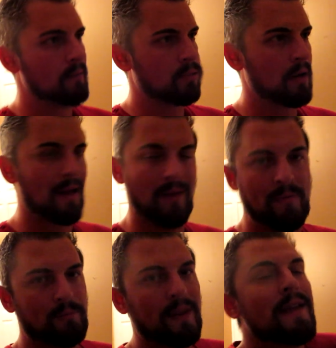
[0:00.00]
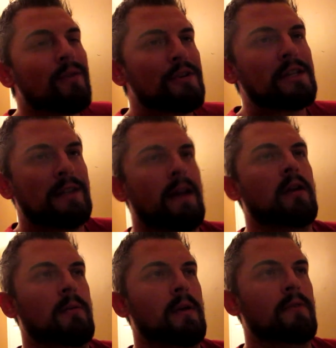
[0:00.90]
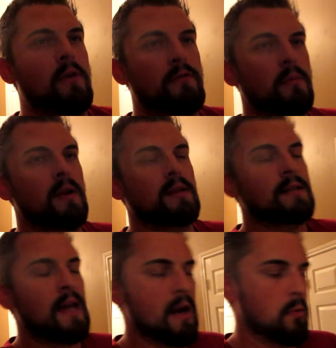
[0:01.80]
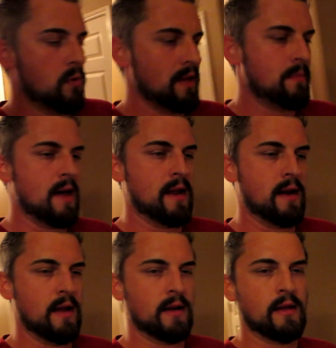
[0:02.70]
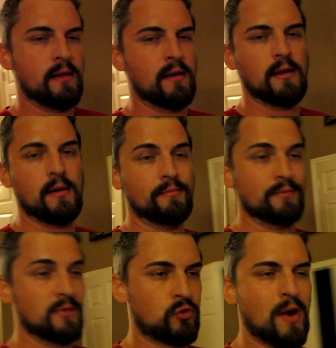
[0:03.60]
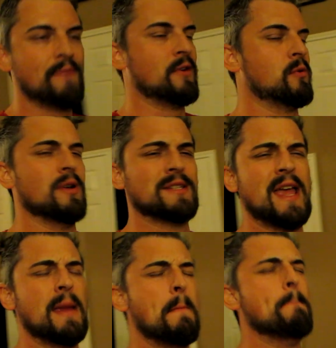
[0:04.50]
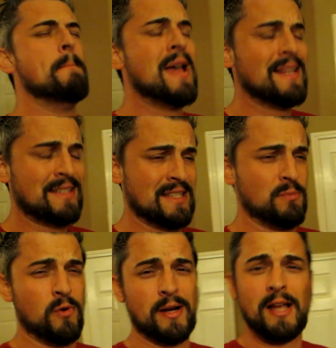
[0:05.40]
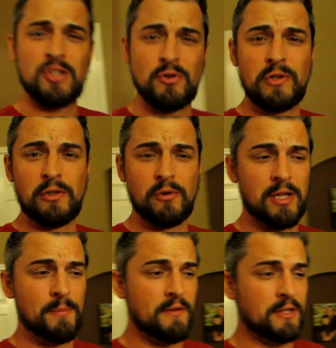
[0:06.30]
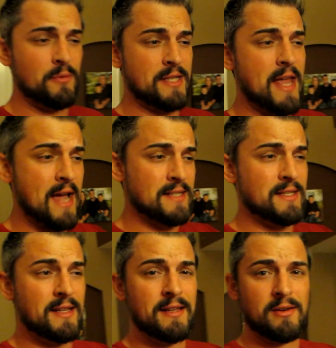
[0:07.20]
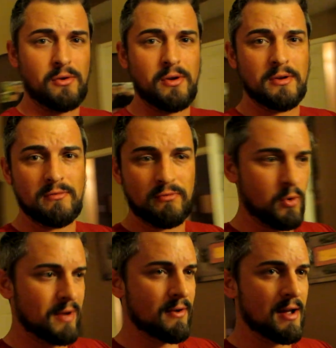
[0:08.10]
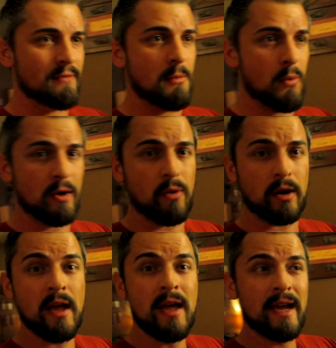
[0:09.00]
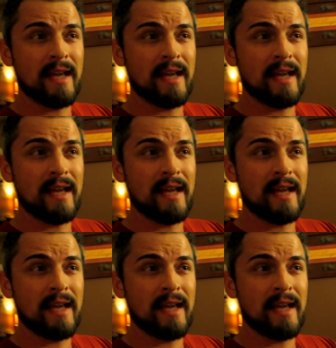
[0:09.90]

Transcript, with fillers: I planned on just laying on the bed for a few minutes because I had a really bad headache. Um, traffic was a mess this morning. I showed you a little clip of it. There was an accident on 45 on my way to work.